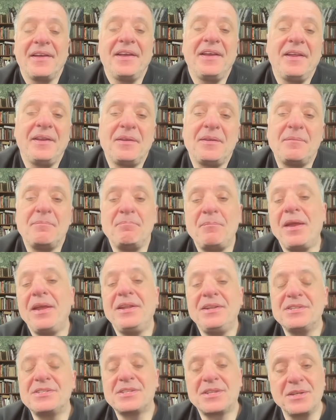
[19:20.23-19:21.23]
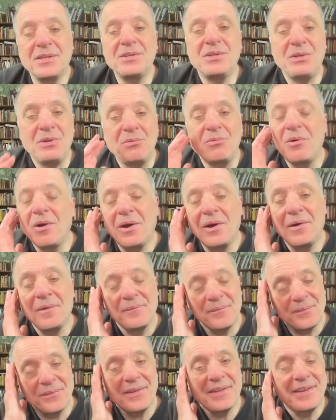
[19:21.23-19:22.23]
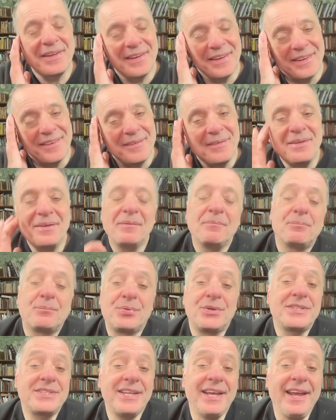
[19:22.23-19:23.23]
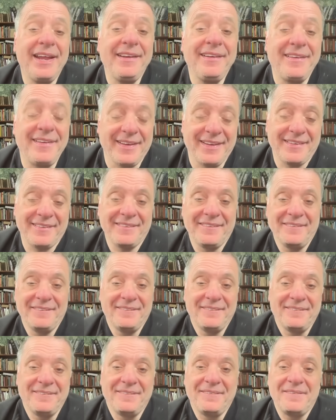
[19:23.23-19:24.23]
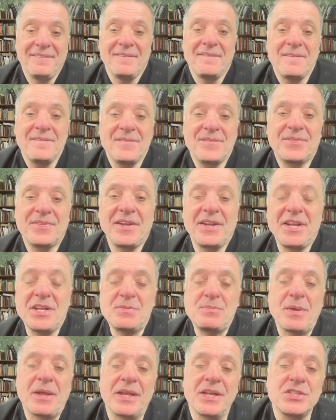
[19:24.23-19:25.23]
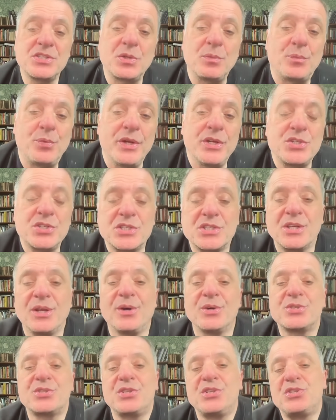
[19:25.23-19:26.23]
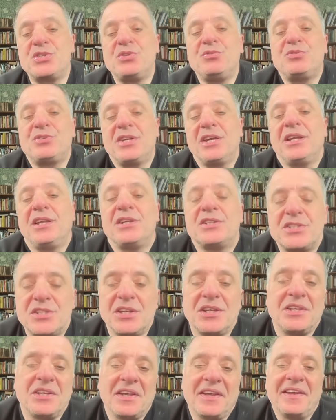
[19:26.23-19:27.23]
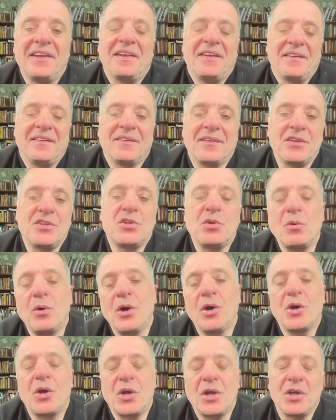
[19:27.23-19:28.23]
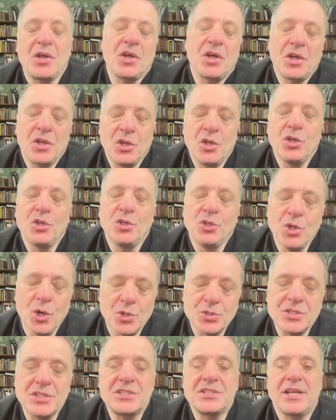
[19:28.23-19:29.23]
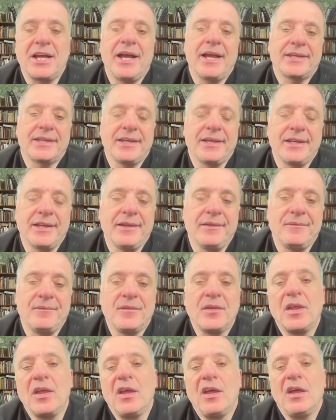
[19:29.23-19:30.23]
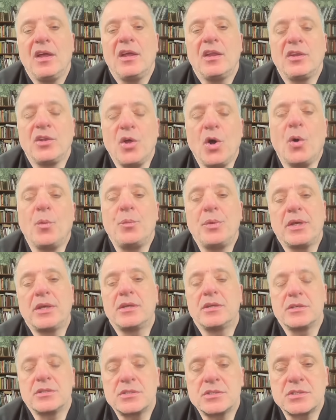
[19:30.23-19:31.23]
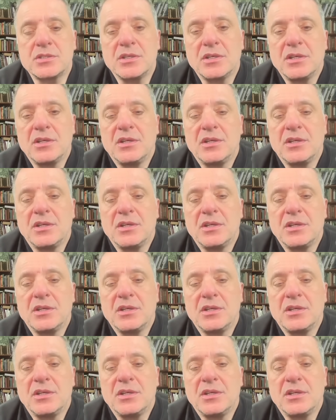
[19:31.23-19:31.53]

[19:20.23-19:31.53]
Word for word: It means that you are pretending that it's because the bridge has lost its utility that you are not attacking it, not because